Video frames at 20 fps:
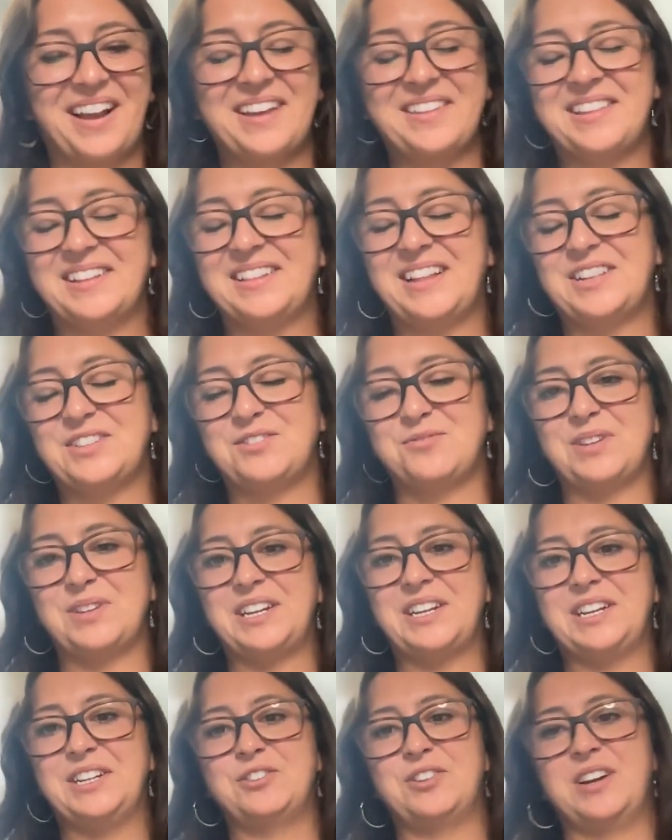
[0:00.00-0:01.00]
I think that's
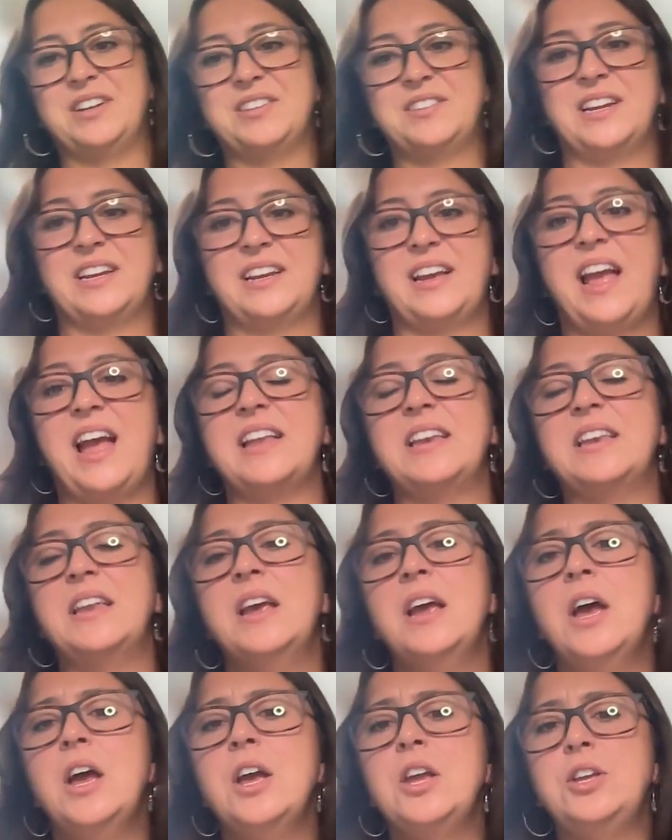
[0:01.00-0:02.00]
really interesting. And,
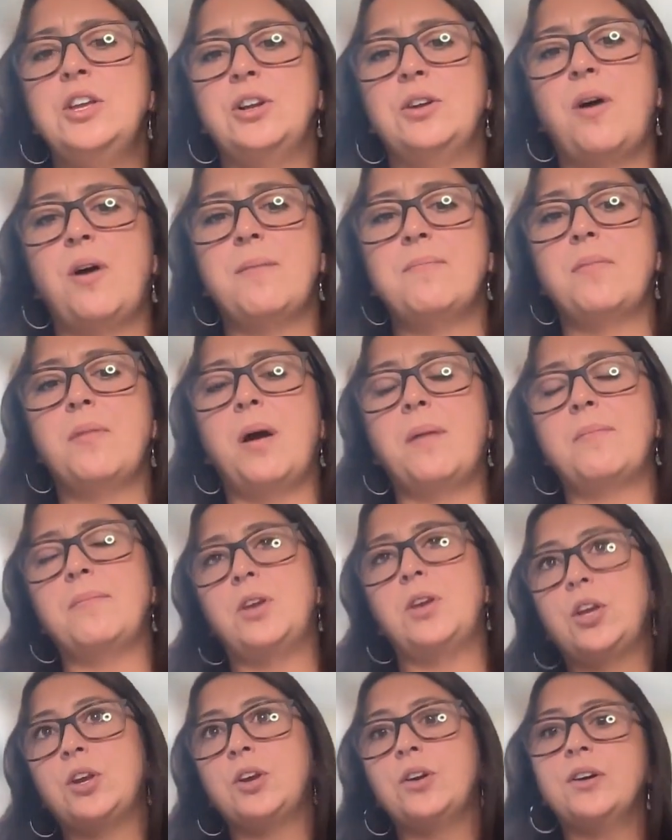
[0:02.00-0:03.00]
I'm
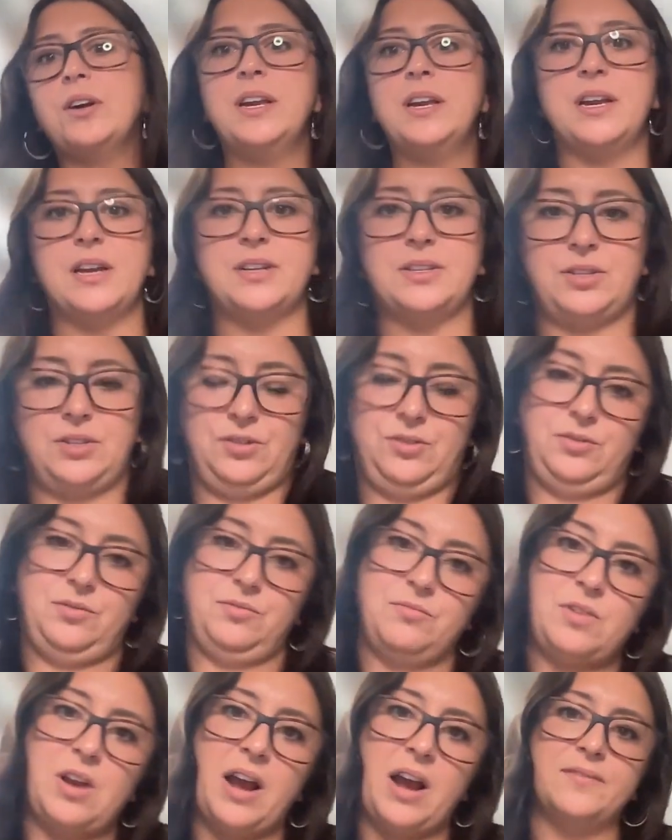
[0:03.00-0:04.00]
curious,
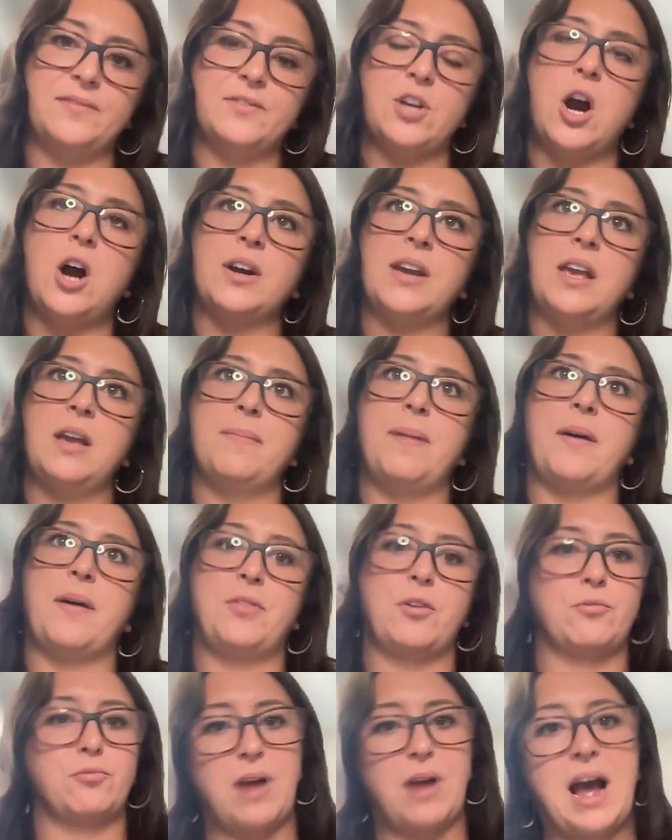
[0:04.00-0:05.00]
kind of talking
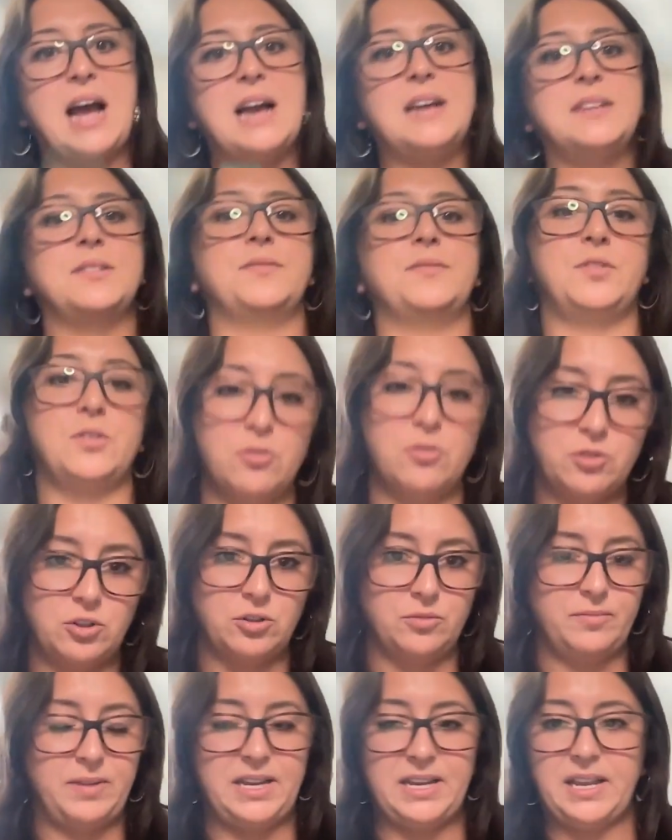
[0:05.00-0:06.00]
about the rise of
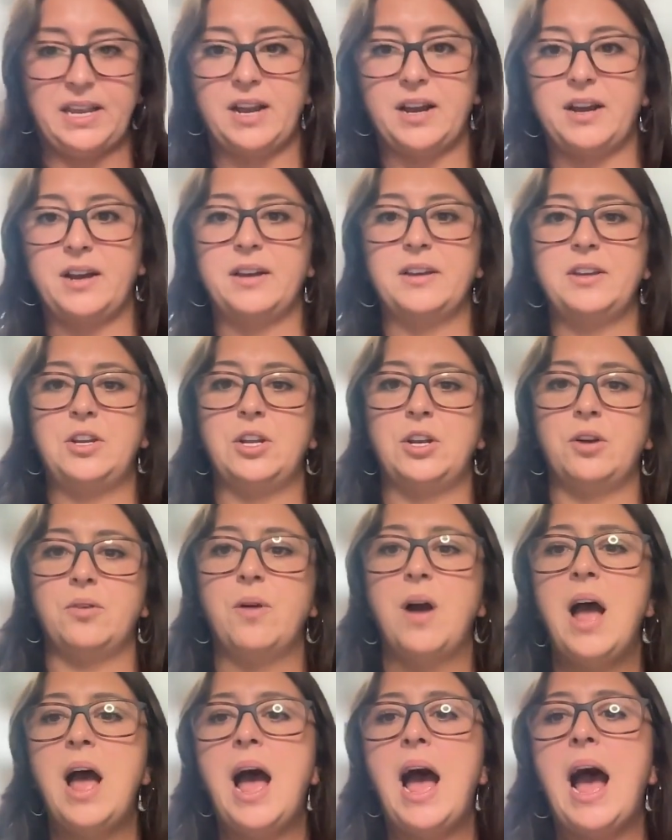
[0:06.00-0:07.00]
social media,
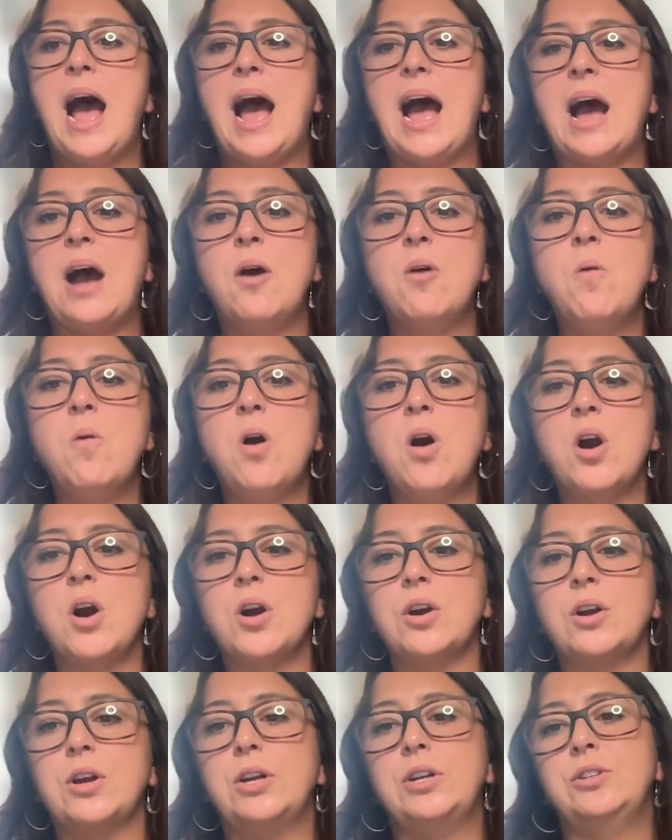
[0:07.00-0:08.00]
how
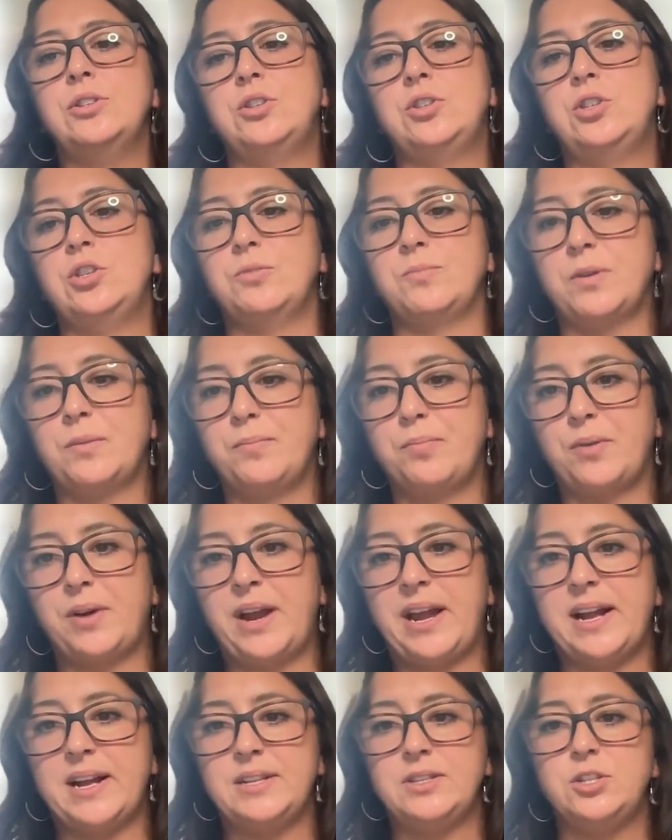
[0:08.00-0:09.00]
are consumer
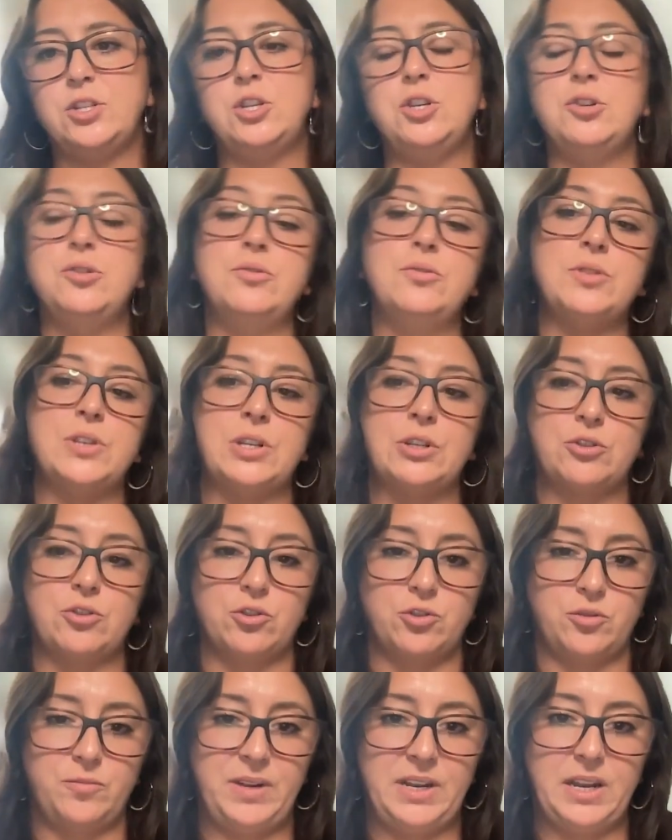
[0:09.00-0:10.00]
brands using
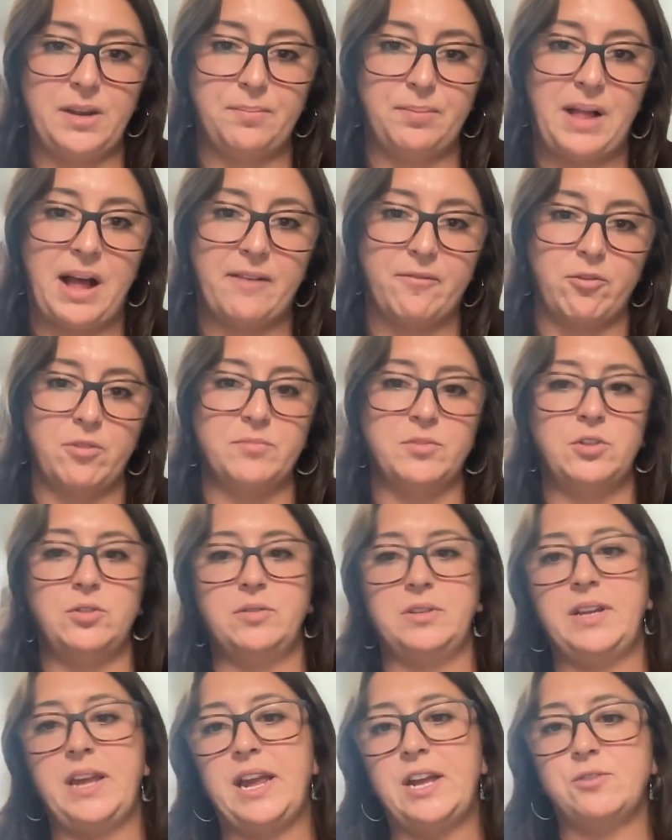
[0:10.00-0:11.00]
social media platforms
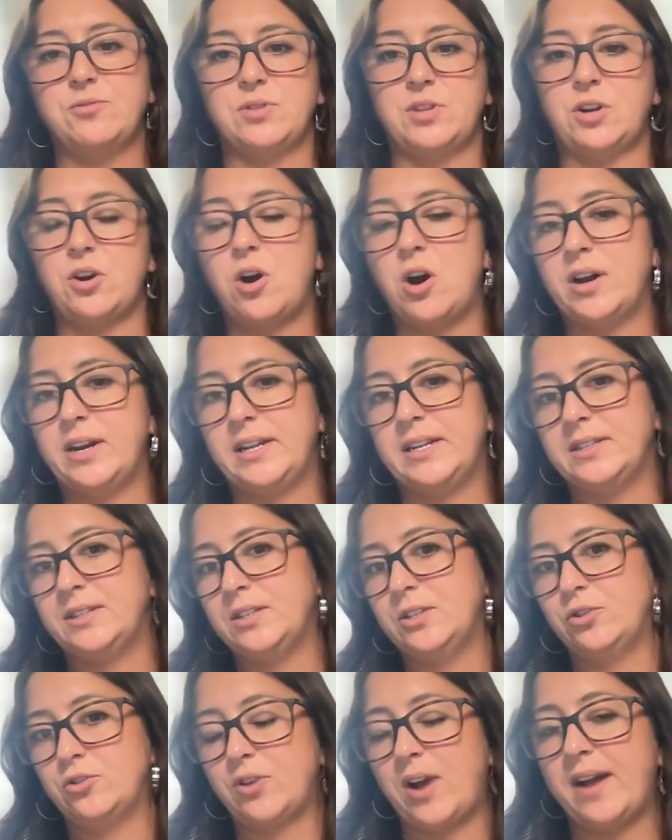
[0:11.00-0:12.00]
to engage with their
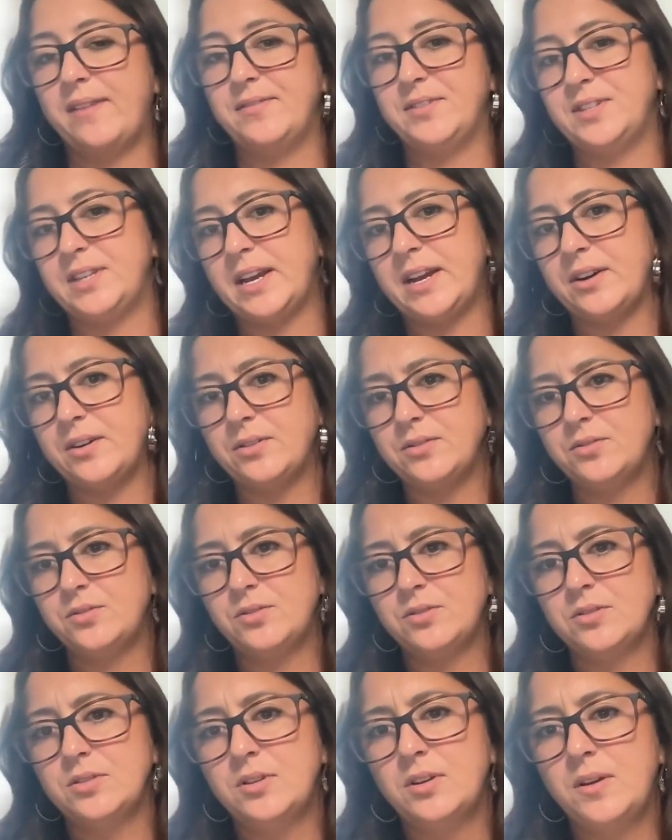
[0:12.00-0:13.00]
audience and drive sales?